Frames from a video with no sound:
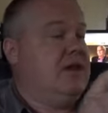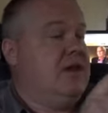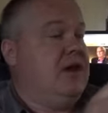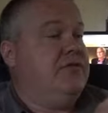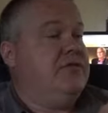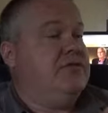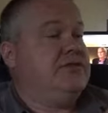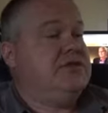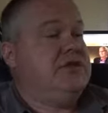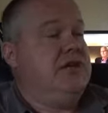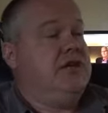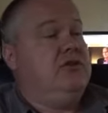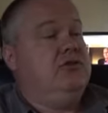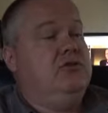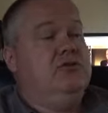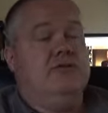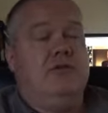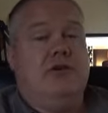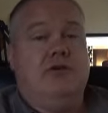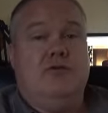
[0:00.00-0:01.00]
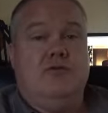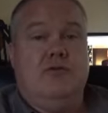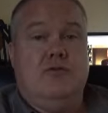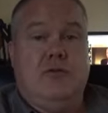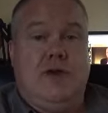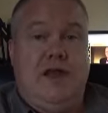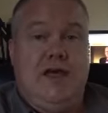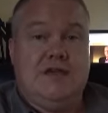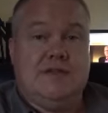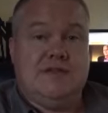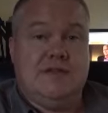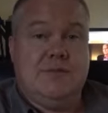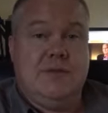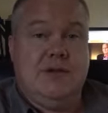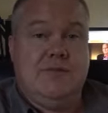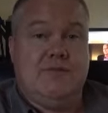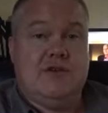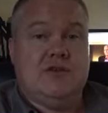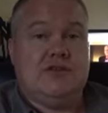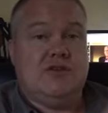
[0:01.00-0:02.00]
Others tell you you've got to replace them
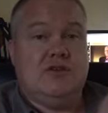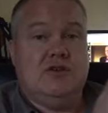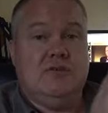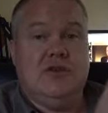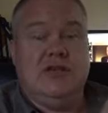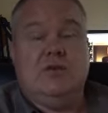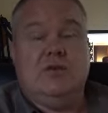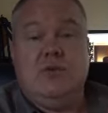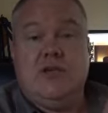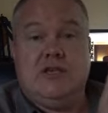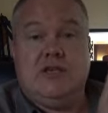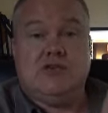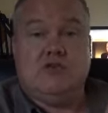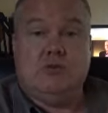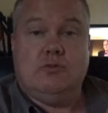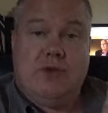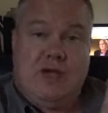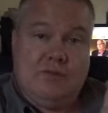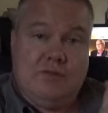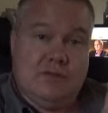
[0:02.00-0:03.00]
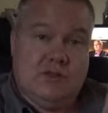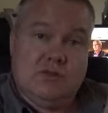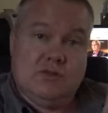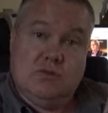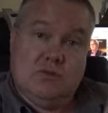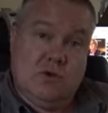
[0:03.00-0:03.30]
every so many weeks or months